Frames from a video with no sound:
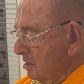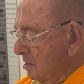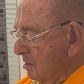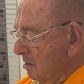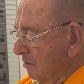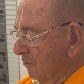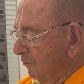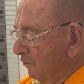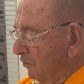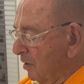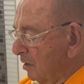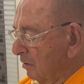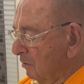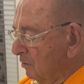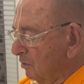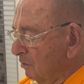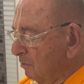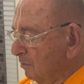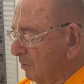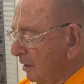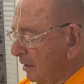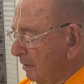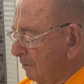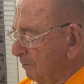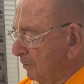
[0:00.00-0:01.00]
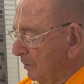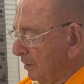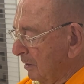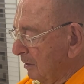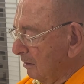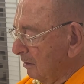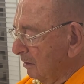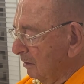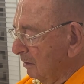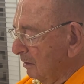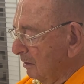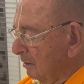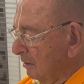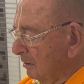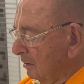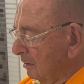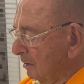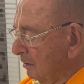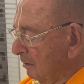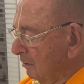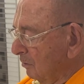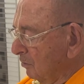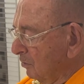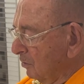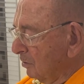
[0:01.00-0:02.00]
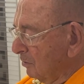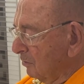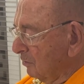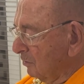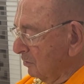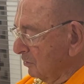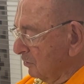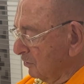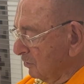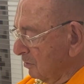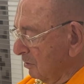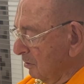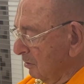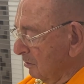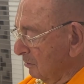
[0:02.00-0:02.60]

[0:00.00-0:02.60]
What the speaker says: Followed by Pingala and Lord Krishna,